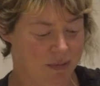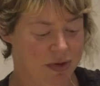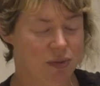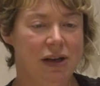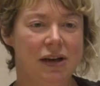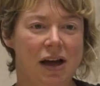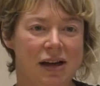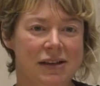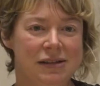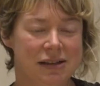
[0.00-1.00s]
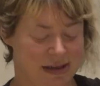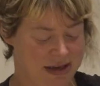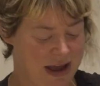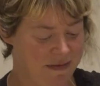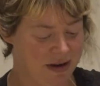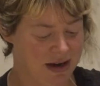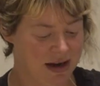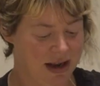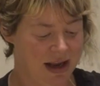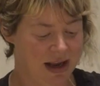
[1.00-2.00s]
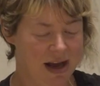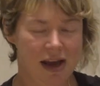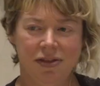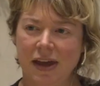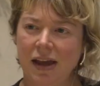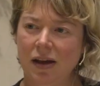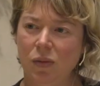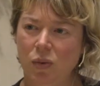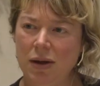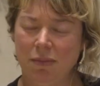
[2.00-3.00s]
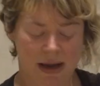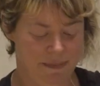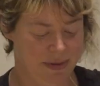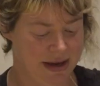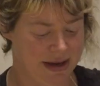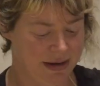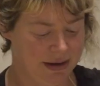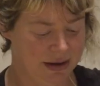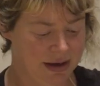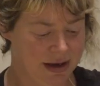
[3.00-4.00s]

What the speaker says: between us and heaven, I think we might be it.